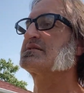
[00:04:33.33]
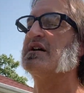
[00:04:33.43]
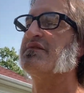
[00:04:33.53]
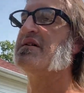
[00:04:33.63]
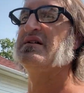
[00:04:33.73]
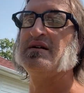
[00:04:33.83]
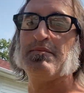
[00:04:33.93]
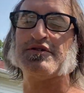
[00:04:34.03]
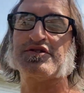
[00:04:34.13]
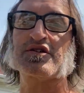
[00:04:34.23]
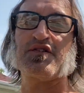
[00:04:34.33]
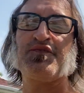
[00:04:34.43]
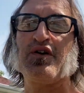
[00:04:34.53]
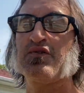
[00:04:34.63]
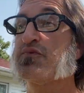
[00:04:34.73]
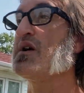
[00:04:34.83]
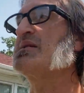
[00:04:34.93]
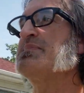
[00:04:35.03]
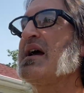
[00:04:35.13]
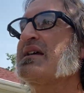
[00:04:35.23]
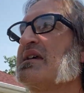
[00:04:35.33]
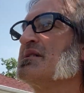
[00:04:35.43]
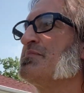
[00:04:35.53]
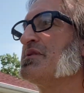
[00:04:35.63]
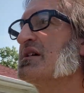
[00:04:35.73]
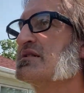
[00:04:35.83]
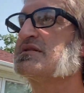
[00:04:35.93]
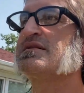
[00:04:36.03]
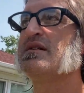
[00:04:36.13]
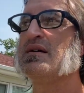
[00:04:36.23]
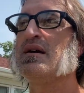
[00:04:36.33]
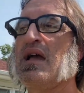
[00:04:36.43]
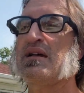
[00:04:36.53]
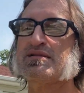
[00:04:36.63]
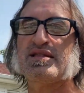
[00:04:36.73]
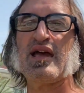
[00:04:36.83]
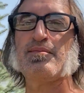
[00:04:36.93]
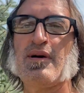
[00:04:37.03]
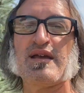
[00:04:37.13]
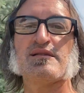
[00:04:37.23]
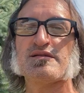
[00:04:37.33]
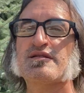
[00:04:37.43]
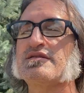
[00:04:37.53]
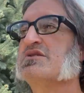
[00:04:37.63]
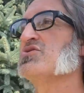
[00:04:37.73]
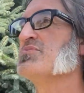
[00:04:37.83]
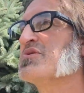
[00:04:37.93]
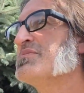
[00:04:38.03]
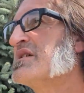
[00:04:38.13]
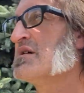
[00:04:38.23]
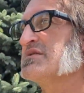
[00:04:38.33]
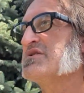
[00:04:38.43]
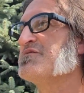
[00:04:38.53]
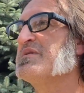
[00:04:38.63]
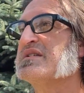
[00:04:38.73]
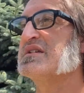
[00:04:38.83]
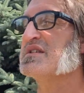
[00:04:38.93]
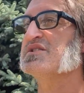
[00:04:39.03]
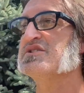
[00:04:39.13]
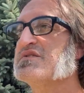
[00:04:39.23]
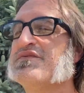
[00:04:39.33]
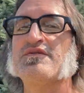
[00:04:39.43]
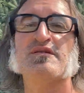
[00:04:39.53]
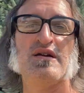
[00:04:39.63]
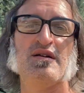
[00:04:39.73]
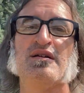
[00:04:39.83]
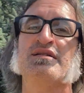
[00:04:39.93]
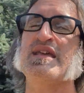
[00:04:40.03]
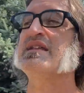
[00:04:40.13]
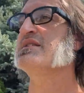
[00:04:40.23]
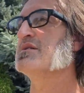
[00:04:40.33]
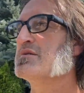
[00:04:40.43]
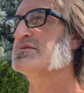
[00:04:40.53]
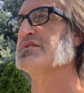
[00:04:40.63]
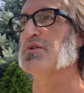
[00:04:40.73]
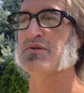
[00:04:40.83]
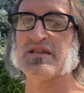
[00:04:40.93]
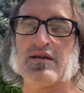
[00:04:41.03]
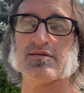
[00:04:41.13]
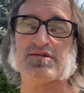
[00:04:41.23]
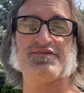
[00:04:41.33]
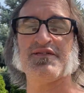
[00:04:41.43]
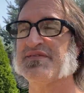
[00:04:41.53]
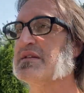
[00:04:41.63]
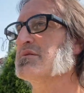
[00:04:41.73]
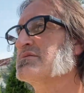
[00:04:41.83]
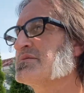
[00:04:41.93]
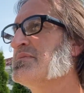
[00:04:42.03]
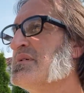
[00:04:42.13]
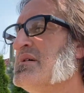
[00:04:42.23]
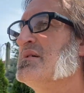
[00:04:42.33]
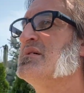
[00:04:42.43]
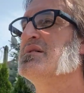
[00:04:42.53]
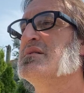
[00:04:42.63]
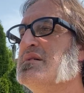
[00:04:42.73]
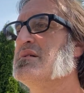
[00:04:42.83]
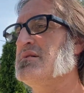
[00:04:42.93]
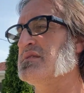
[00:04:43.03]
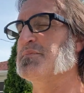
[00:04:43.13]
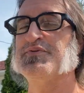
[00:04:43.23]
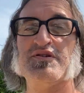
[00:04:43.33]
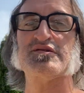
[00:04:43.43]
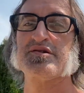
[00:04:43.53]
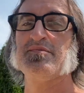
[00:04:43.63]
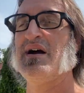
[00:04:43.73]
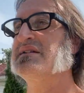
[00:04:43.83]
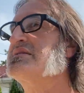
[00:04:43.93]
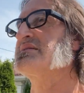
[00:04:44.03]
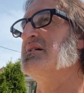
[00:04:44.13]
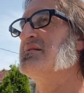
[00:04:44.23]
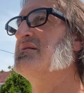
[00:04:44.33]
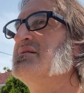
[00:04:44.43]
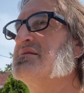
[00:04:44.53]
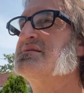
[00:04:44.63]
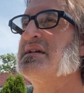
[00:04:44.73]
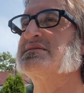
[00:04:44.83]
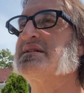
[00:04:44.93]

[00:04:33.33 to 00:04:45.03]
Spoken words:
stuff, but you're going to fall right back into place as that mindless consumer because you've been conditioned for 10 years, 30 years, 50 years. The producer mindset takes